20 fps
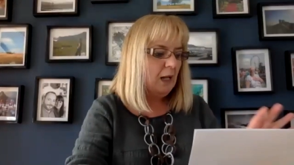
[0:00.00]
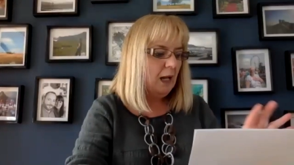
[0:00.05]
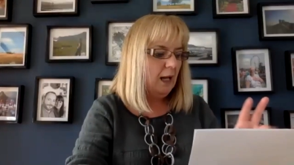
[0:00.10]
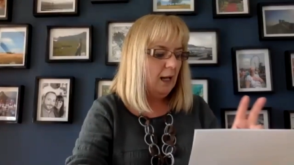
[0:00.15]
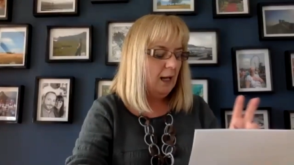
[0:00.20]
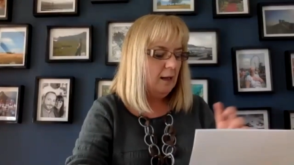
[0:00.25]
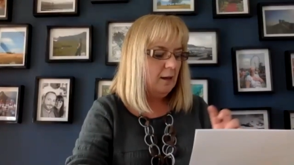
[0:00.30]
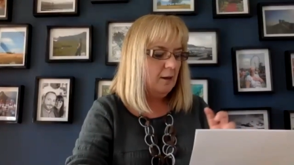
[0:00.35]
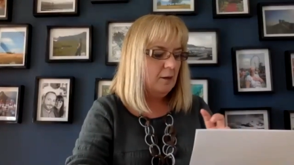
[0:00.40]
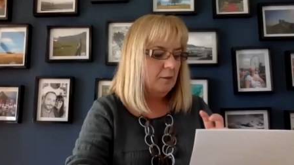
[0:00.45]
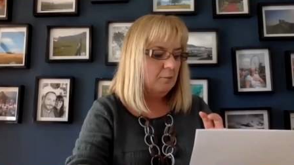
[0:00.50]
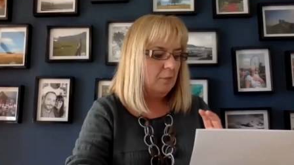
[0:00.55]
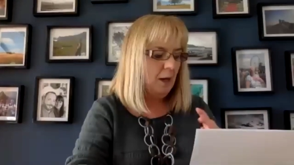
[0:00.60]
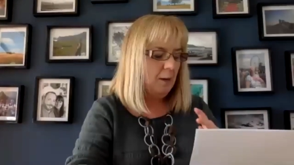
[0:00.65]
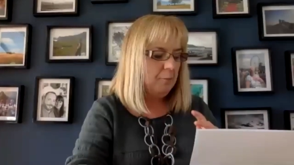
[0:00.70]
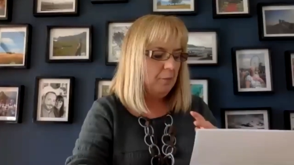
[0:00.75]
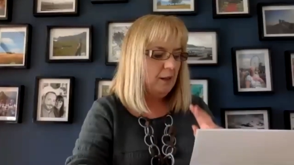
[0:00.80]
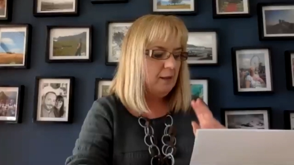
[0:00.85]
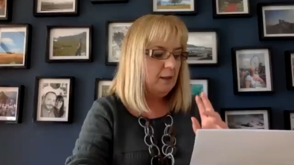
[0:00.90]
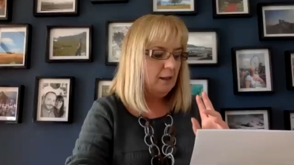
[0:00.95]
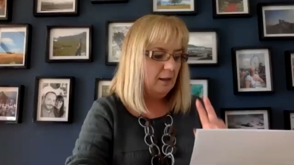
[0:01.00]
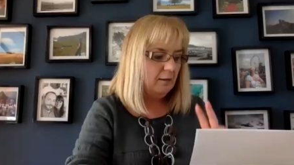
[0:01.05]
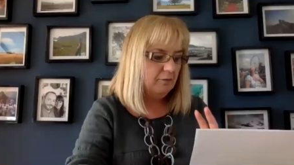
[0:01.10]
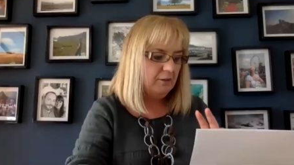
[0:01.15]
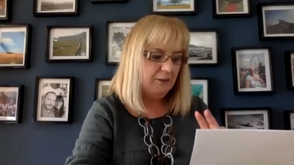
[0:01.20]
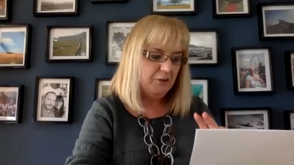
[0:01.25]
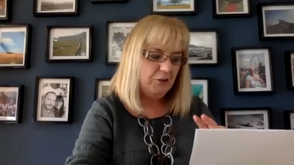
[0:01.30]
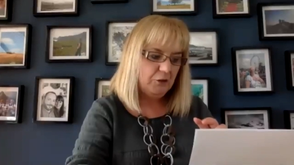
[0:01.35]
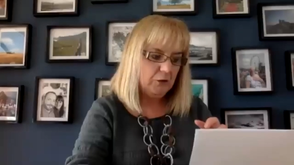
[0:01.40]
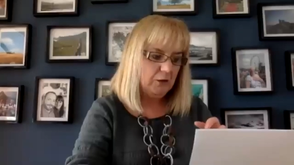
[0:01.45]
But the
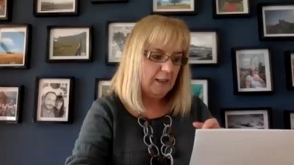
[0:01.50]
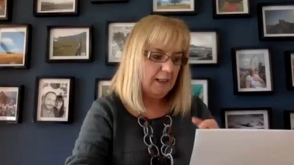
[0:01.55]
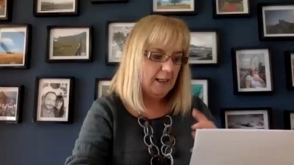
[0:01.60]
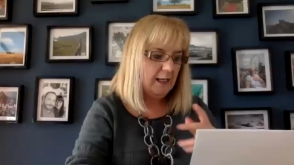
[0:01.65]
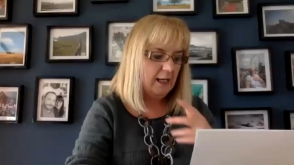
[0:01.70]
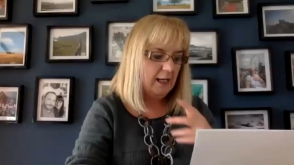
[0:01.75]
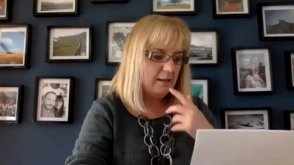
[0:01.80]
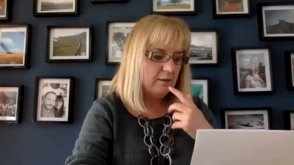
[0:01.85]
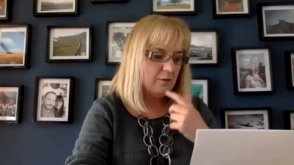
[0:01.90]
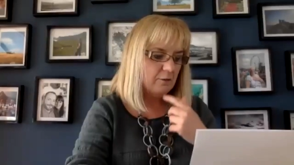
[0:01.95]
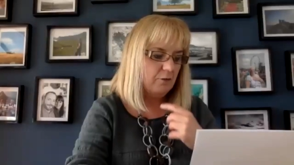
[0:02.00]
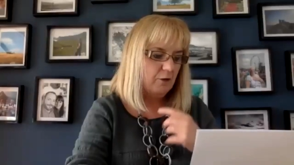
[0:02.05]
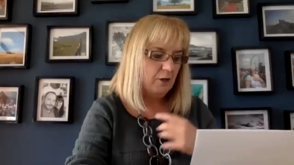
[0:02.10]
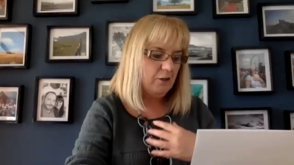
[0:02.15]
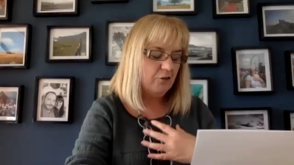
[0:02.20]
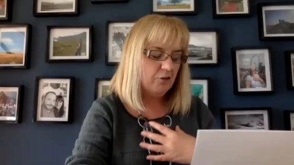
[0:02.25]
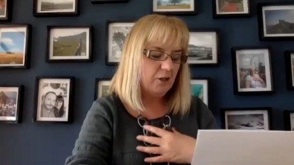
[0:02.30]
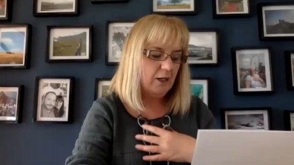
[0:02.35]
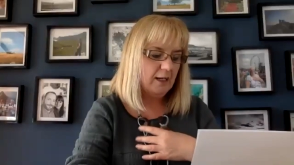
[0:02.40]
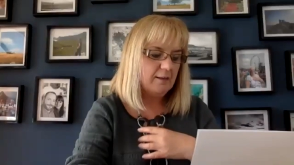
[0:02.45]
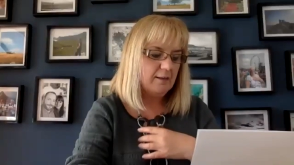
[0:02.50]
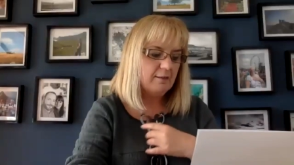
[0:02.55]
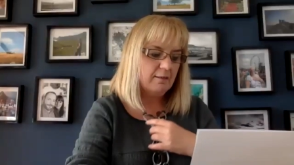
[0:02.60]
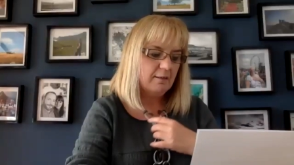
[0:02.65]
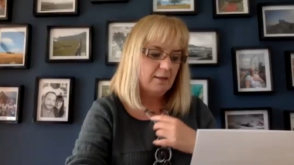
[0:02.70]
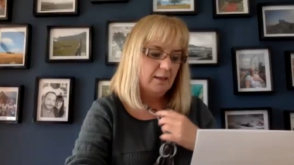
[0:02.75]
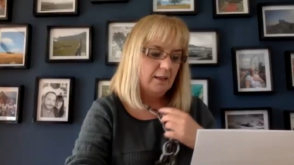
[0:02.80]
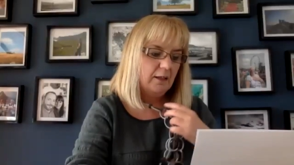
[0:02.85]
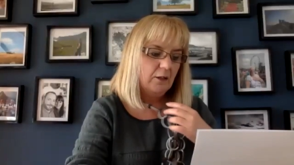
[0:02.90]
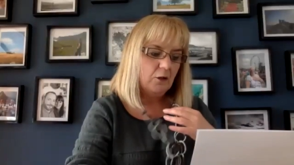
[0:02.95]
lovely Julie is founder and
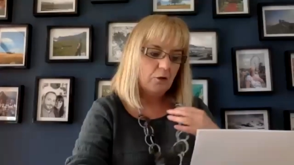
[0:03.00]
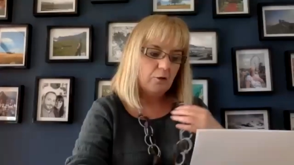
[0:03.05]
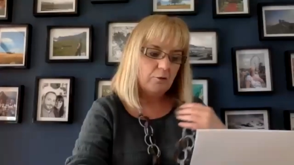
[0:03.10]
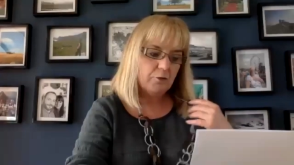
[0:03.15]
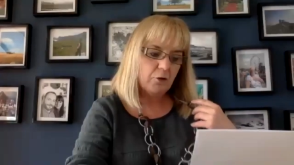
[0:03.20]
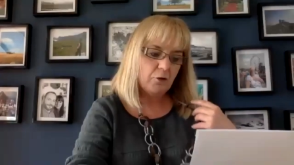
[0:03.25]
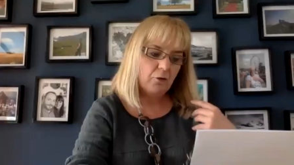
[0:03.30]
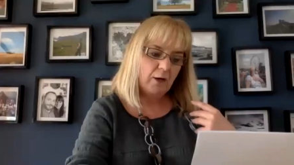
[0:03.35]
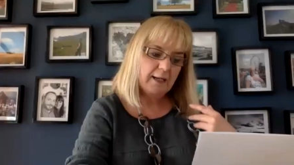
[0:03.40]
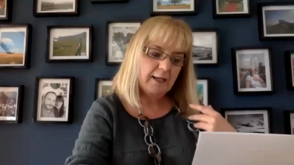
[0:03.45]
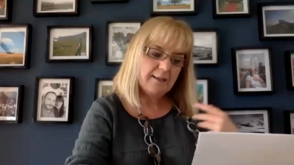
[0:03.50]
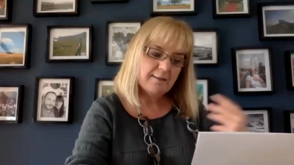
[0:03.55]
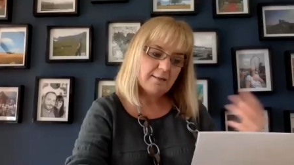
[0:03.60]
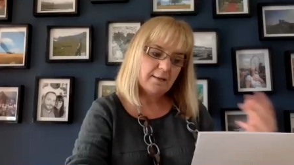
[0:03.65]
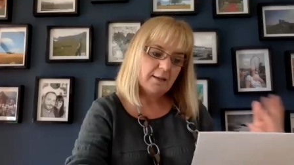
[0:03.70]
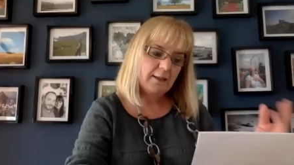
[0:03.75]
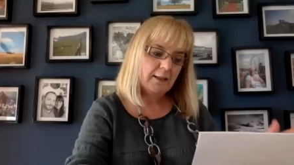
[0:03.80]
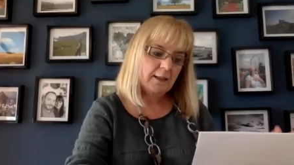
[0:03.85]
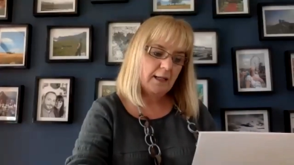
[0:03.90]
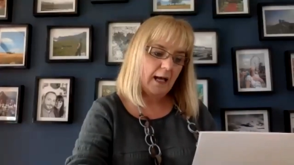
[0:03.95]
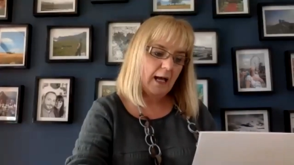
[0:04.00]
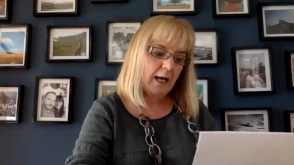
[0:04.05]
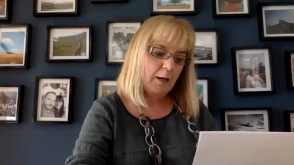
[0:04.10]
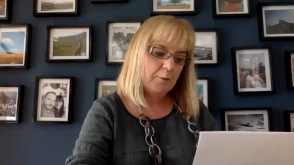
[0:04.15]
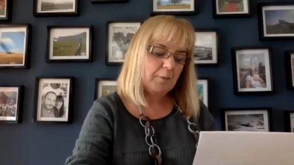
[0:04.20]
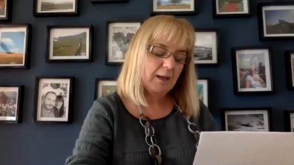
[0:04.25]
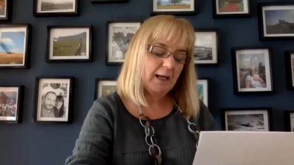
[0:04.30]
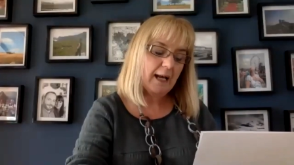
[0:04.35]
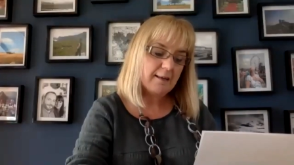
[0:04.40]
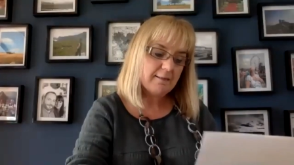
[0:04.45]
CEO of Criton,
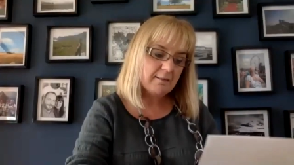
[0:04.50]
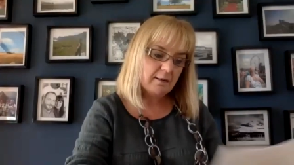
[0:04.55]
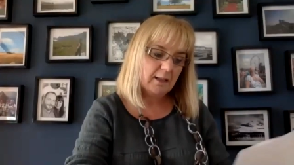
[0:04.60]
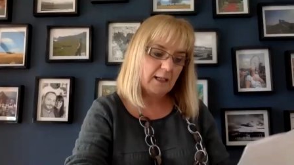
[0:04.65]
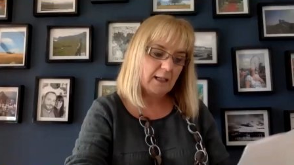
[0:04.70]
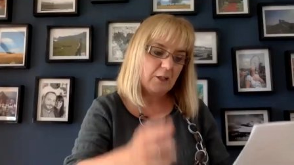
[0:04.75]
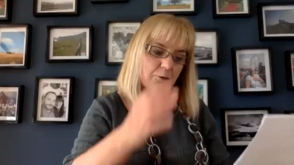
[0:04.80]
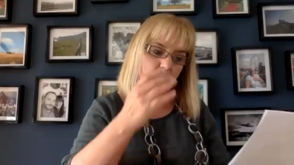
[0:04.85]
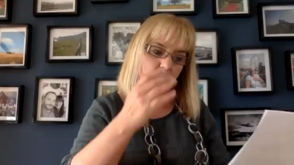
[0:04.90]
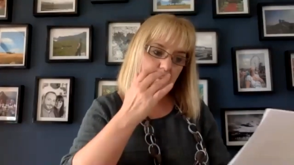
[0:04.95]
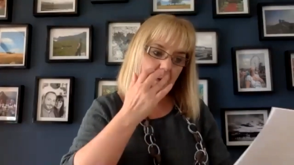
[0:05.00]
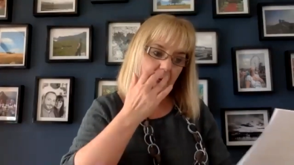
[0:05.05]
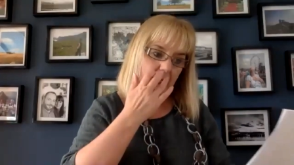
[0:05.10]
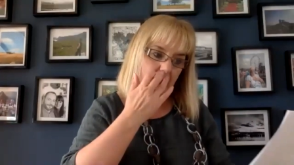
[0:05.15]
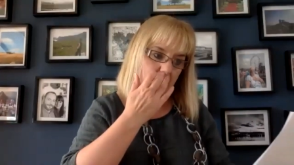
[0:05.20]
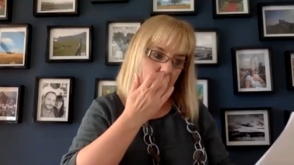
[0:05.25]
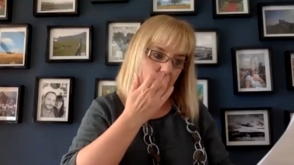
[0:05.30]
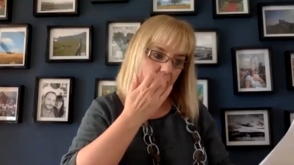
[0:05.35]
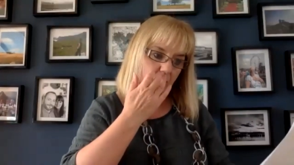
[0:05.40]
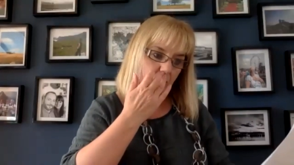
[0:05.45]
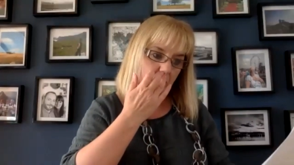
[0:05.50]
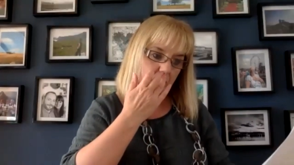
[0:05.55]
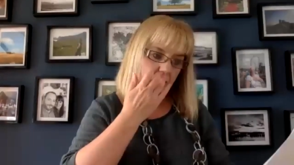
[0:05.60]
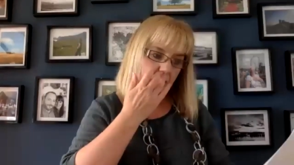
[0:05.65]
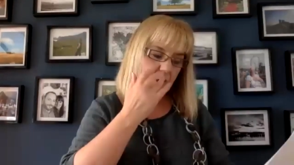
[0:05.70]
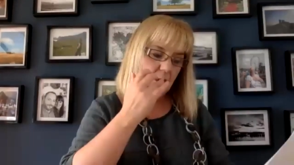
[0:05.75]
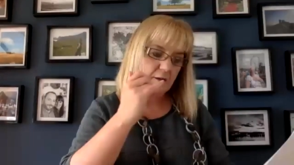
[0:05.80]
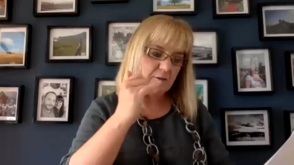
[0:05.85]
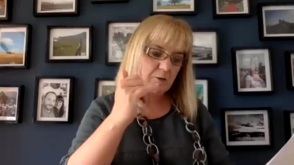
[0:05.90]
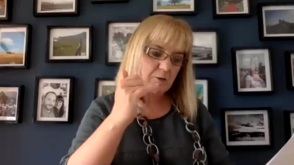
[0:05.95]
a guest engagement platform for the
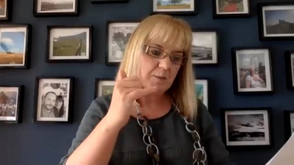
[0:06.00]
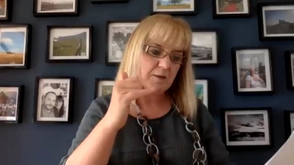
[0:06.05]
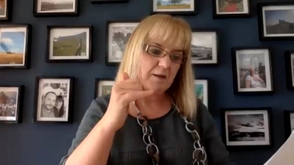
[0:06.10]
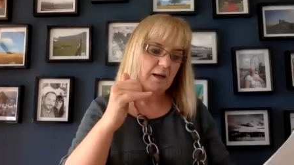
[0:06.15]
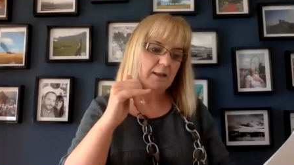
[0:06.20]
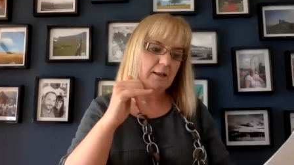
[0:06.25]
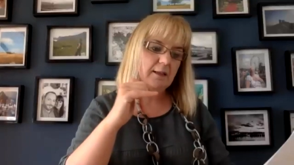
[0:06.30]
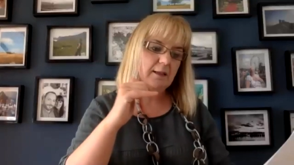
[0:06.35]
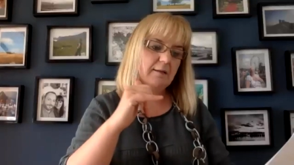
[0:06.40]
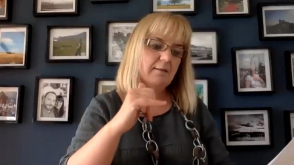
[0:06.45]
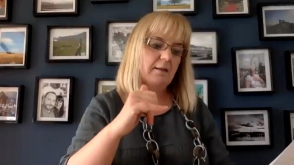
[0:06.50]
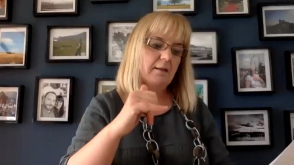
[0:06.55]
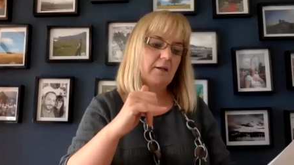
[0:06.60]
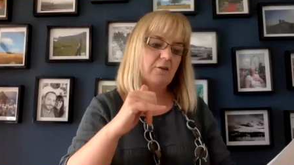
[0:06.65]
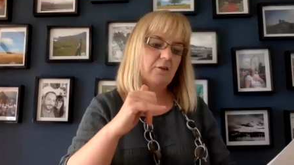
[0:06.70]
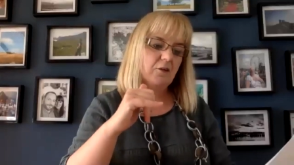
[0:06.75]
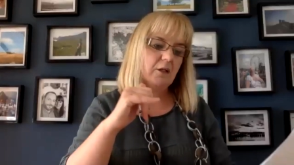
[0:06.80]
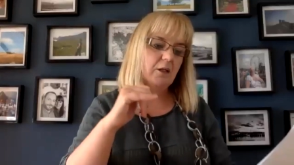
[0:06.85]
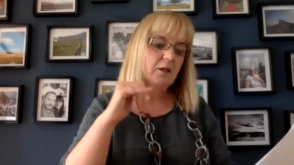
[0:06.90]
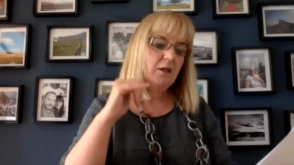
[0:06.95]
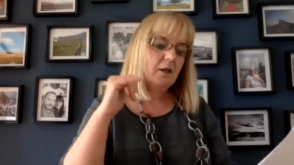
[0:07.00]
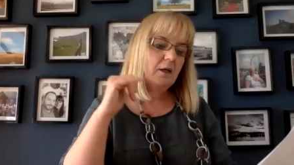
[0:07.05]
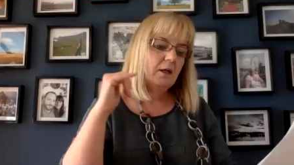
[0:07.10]
hospitality sector.